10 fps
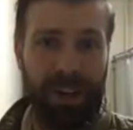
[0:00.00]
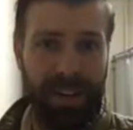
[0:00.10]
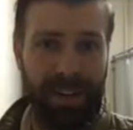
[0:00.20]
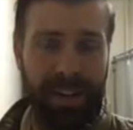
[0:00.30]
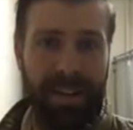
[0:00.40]
it.
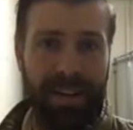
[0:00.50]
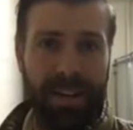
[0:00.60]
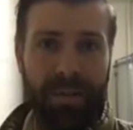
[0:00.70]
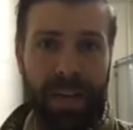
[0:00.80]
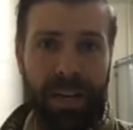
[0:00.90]

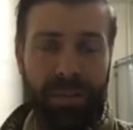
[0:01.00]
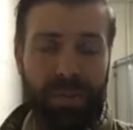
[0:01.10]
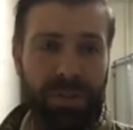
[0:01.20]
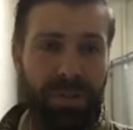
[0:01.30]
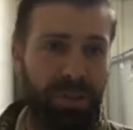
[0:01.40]
if you guys
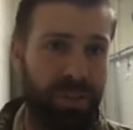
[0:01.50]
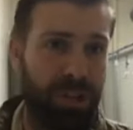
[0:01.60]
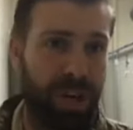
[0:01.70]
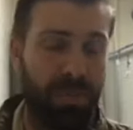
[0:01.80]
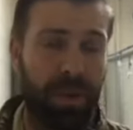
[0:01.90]
would, there's just a
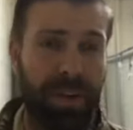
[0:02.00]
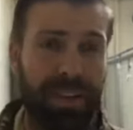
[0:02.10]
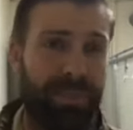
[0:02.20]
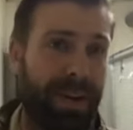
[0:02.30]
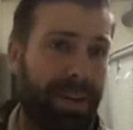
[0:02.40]
share button at
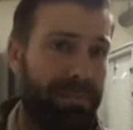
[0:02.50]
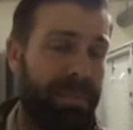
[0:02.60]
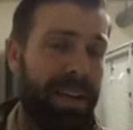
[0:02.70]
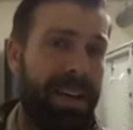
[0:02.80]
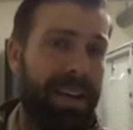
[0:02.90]
the bottom
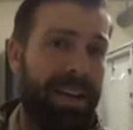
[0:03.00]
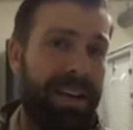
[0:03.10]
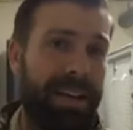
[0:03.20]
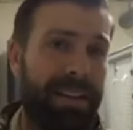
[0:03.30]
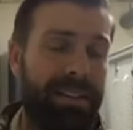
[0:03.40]

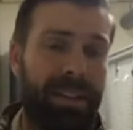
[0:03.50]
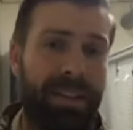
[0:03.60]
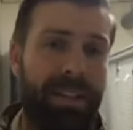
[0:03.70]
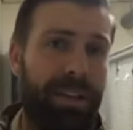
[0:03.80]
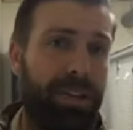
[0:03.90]
uh,
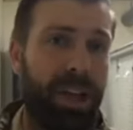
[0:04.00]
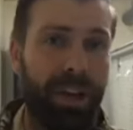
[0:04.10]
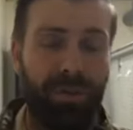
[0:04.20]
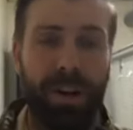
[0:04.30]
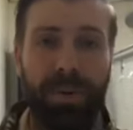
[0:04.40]
click uh, share,
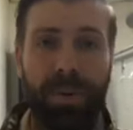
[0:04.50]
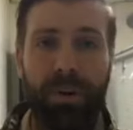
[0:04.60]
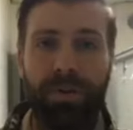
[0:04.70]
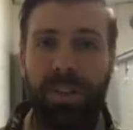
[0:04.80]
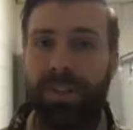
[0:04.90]
write a
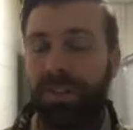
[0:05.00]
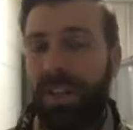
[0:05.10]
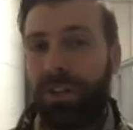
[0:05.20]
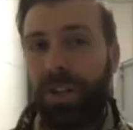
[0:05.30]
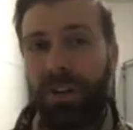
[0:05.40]
post, and just
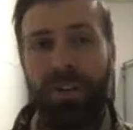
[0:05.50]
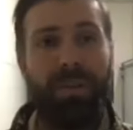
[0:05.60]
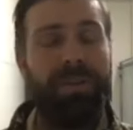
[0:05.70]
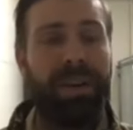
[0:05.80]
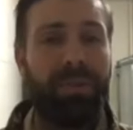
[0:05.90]
hit share. You don't
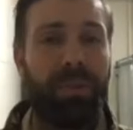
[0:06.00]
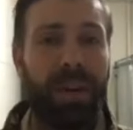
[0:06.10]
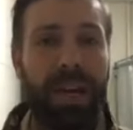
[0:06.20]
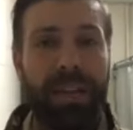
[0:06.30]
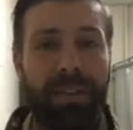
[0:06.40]
even have to write
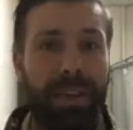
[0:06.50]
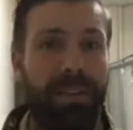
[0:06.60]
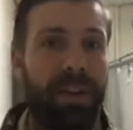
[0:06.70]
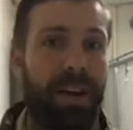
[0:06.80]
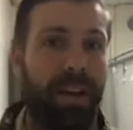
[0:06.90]
anything in
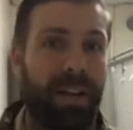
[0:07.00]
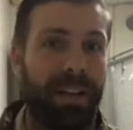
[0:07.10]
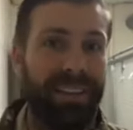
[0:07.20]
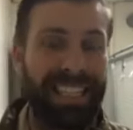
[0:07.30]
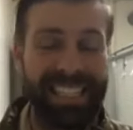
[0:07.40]
there.
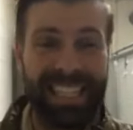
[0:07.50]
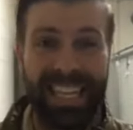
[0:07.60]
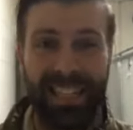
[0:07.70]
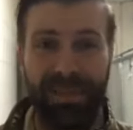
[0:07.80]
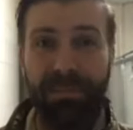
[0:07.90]
Let's
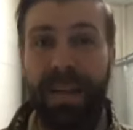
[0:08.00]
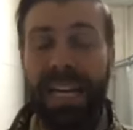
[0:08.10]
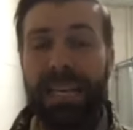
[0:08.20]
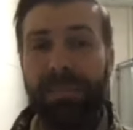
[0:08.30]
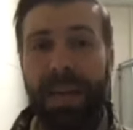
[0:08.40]
get as
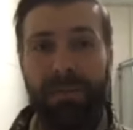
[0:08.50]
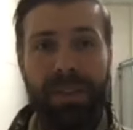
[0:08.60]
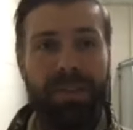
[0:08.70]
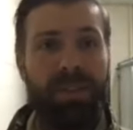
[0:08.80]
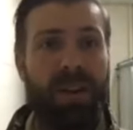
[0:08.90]
many paint
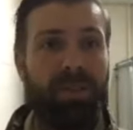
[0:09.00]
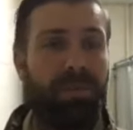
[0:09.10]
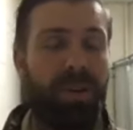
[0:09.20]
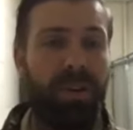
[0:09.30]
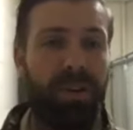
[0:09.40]
business
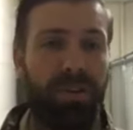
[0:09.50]
entrepreneurs,